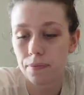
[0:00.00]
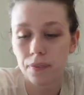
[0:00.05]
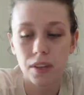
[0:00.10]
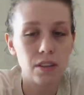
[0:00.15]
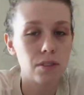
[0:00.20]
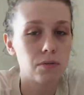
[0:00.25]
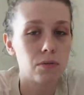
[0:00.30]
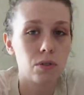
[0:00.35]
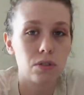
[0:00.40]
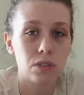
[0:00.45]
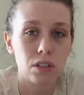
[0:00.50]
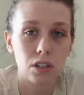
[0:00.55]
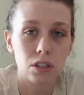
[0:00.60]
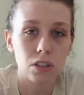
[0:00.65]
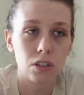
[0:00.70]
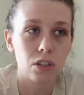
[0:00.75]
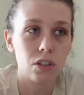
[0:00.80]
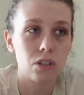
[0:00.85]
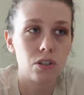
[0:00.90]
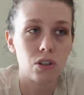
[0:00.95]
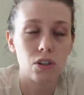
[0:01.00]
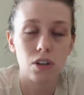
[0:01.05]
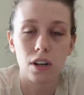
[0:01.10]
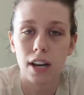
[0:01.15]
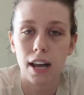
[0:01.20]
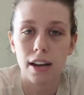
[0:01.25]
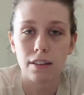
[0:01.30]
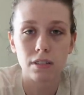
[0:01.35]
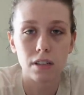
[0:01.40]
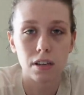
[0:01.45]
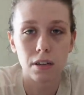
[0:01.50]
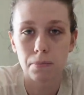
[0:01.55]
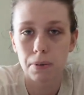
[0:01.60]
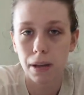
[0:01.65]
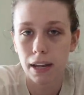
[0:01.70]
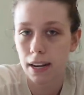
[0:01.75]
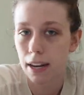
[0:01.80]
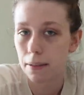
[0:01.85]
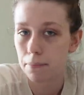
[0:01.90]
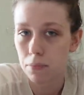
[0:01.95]
The other rules include you're not allowed to
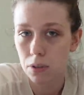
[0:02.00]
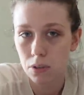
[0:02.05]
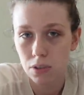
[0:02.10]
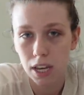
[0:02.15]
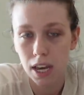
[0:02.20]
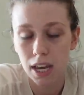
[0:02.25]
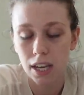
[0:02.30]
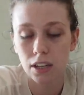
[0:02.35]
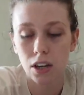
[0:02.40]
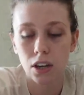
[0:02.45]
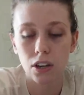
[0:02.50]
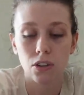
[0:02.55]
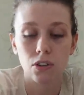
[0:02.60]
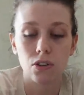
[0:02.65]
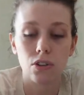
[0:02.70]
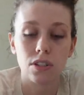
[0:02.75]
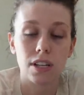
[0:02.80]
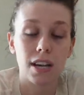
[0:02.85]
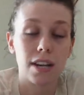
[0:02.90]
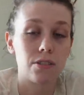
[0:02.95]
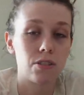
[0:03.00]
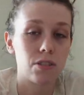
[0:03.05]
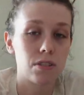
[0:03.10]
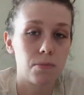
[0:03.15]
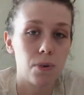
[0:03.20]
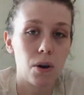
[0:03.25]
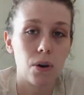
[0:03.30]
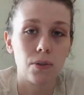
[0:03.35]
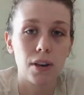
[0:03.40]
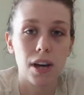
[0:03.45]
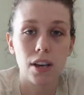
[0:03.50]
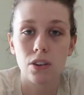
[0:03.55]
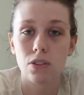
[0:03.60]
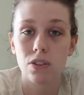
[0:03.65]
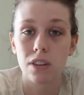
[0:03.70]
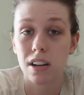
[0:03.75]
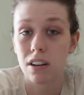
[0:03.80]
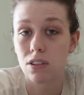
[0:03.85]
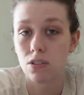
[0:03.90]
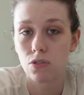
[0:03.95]
play loud music, you're not allowed to smoke, and you're
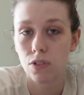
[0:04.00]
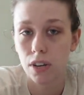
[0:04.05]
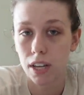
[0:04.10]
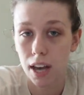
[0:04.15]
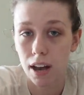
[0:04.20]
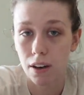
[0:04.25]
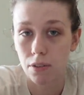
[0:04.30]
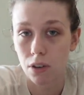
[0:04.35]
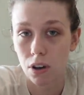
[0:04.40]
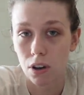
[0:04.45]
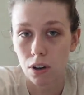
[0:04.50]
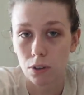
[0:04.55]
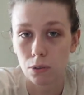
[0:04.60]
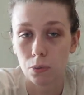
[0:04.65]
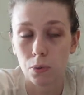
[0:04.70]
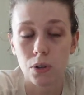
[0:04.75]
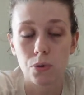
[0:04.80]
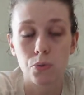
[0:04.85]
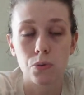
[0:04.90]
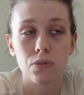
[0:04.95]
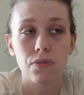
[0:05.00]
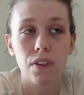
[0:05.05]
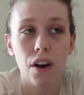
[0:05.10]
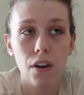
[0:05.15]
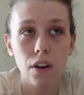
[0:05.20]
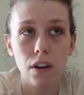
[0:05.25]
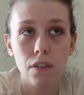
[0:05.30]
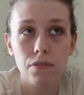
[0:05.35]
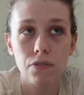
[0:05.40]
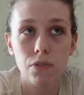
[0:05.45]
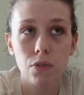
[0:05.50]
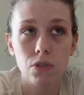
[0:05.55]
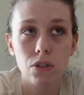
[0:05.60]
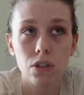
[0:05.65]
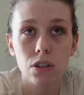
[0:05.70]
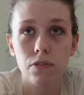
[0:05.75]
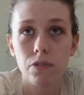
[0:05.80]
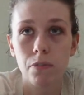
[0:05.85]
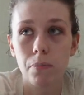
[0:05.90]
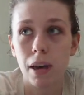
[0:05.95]
not allowed to drink alcohol, which was very
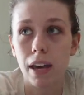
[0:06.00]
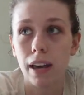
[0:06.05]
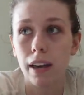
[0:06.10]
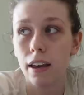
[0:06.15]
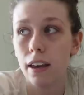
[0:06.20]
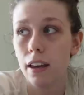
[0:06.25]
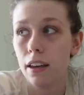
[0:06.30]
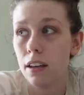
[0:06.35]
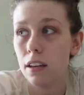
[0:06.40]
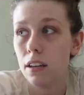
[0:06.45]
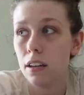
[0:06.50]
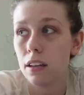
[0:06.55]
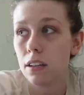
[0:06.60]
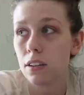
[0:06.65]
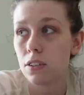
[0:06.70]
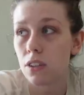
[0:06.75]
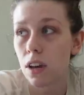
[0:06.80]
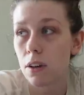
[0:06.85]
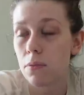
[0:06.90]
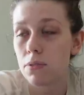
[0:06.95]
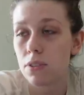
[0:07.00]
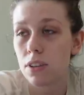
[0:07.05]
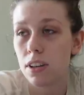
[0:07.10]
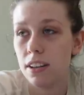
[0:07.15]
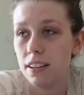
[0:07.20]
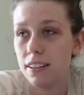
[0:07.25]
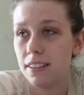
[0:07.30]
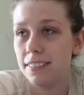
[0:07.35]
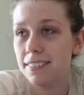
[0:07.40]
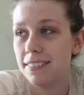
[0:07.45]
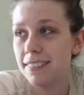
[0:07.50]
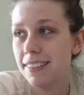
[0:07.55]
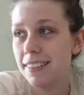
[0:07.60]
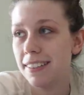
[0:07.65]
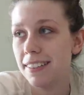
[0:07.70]
unfortunate for me because I was